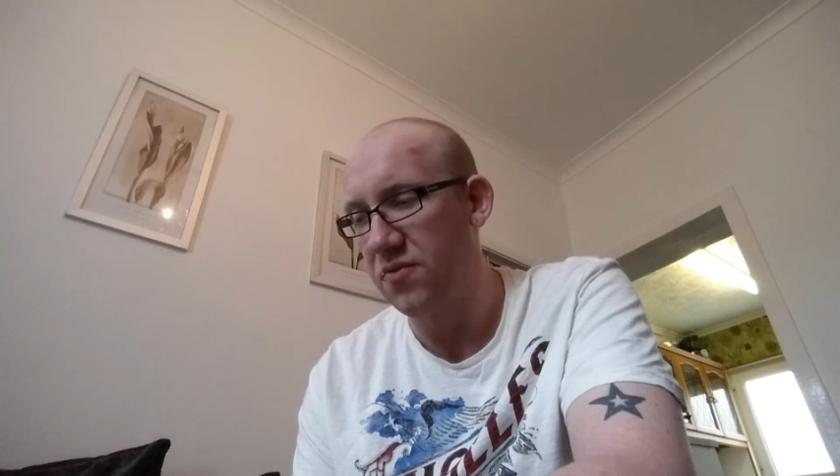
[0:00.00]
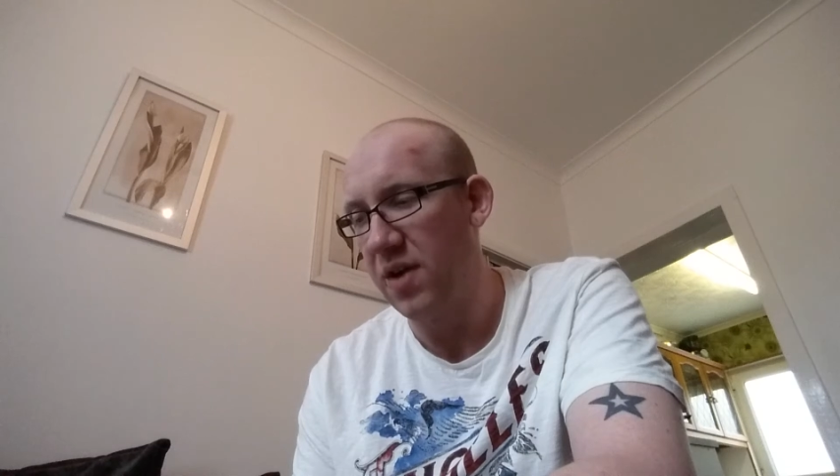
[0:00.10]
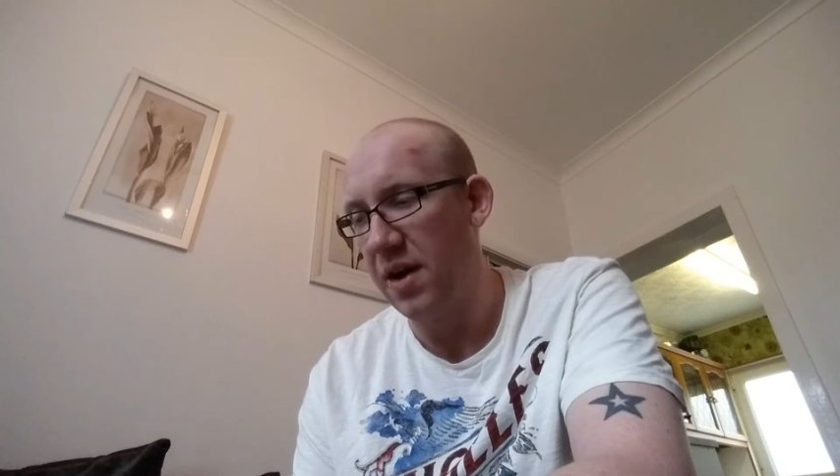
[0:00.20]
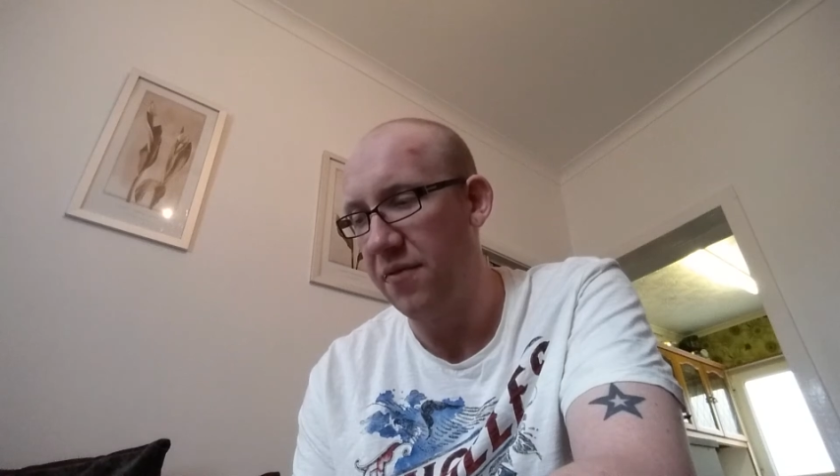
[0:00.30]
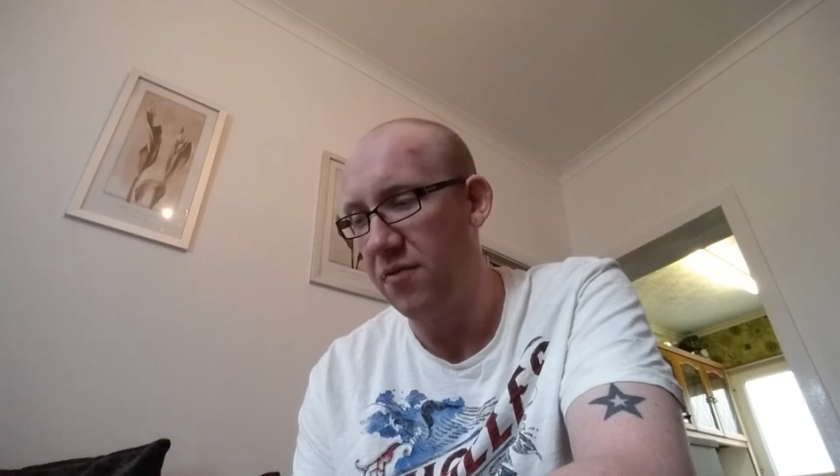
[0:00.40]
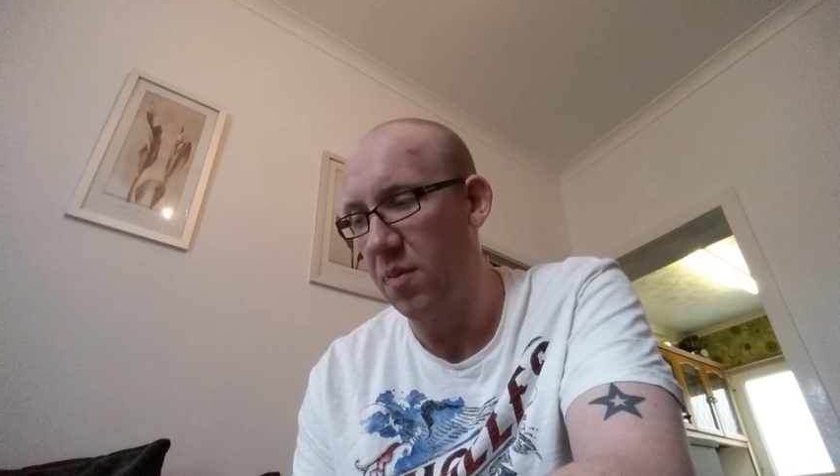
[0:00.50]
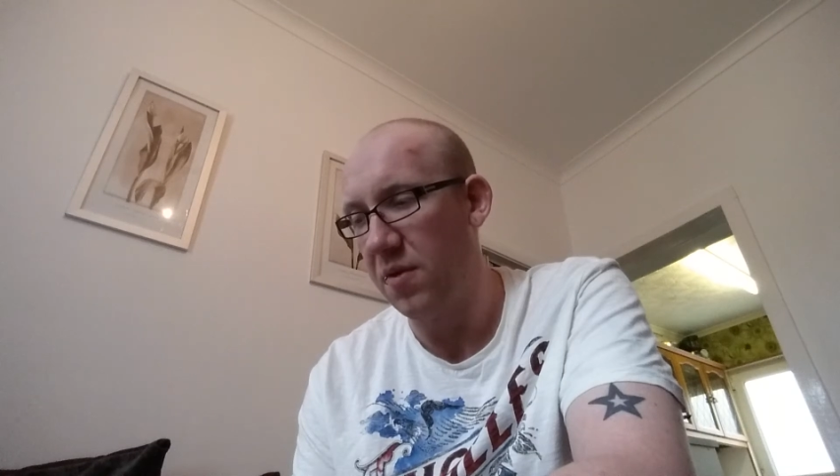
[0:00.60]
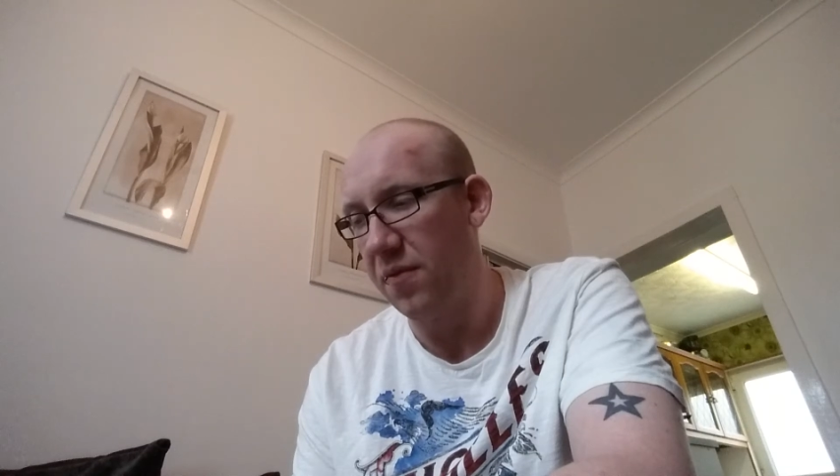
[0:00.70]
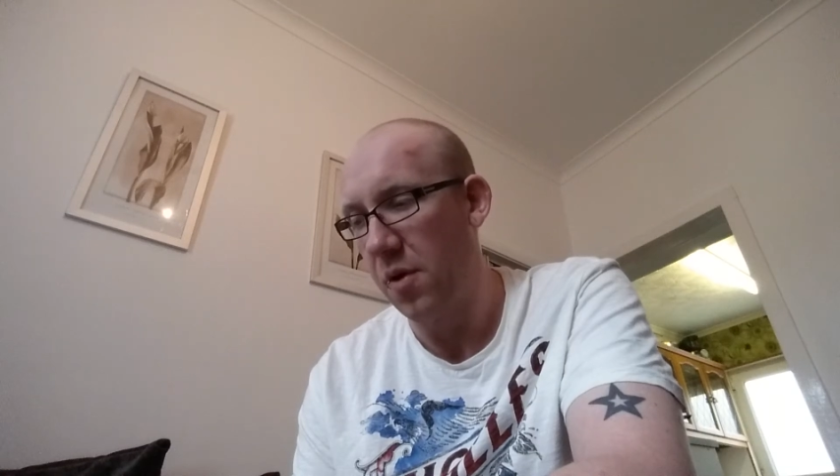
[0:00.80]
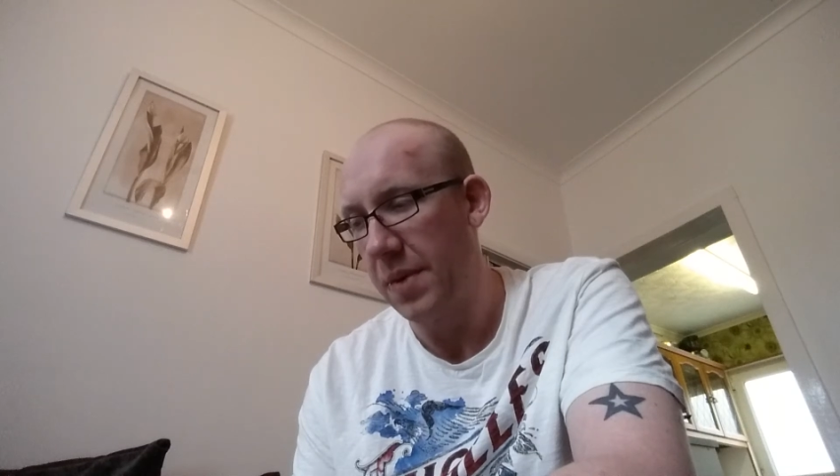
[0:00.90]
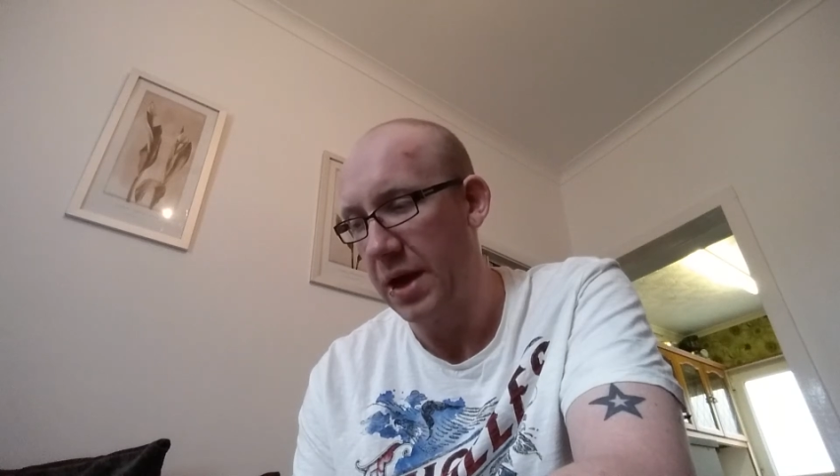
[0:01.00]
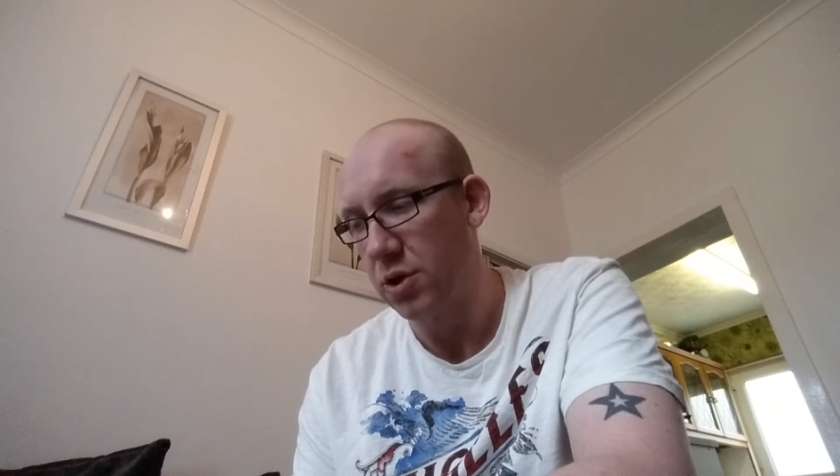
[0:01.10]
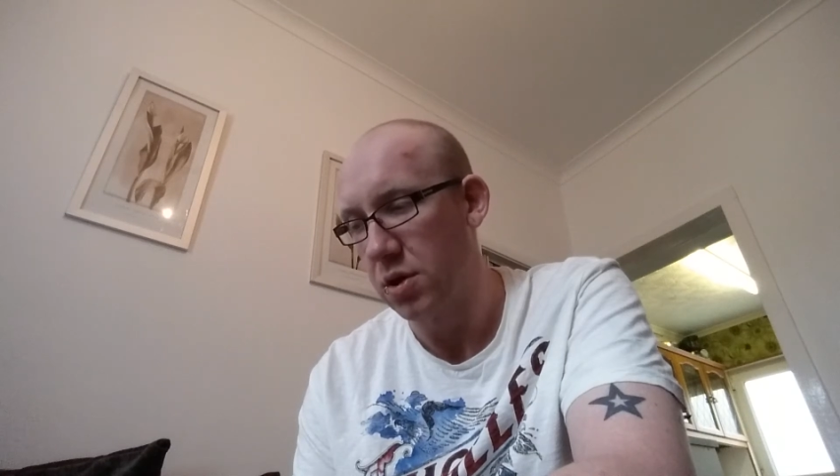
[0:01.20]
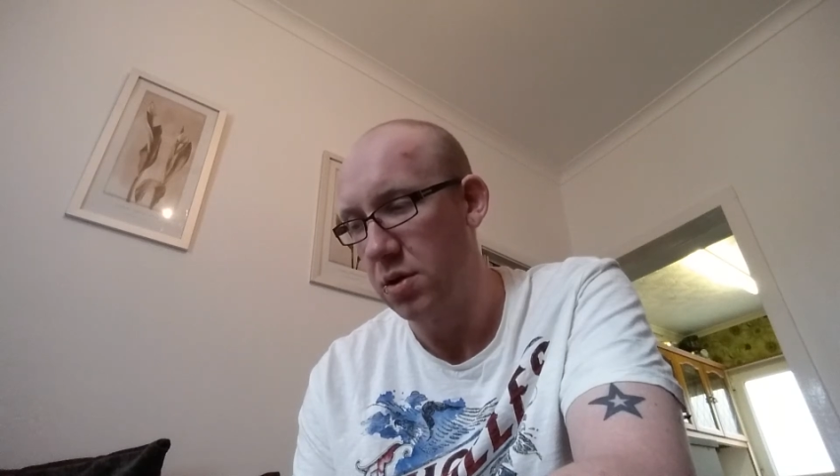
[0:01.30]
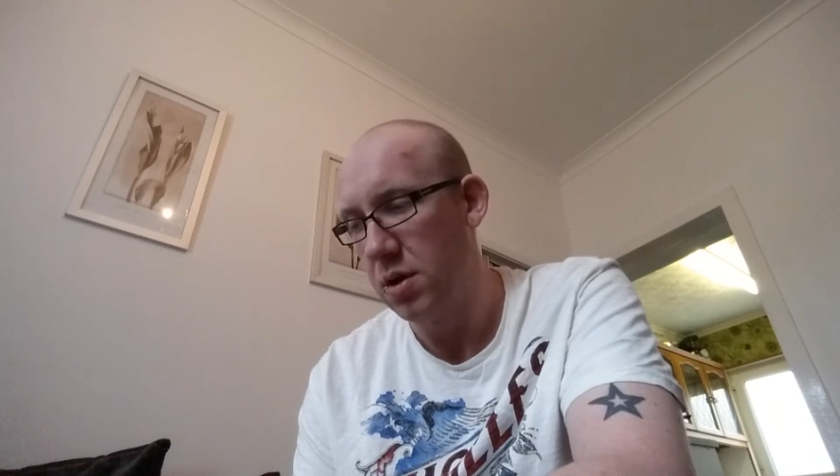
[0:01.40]
arrive from the
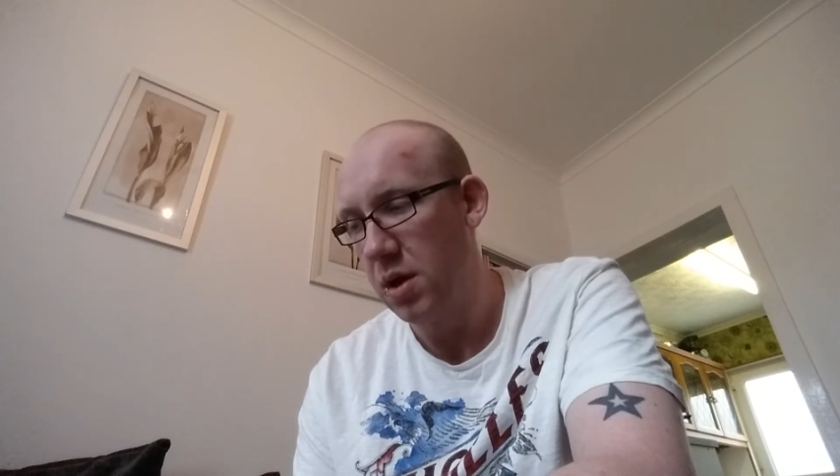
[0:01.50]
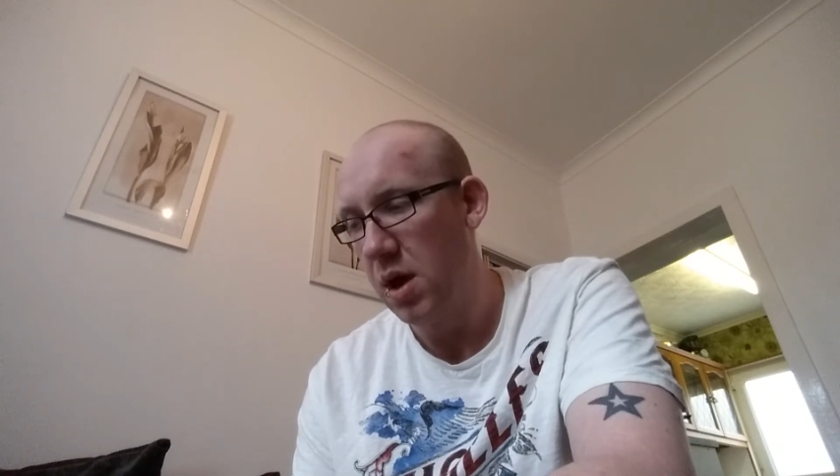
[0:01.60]
formation.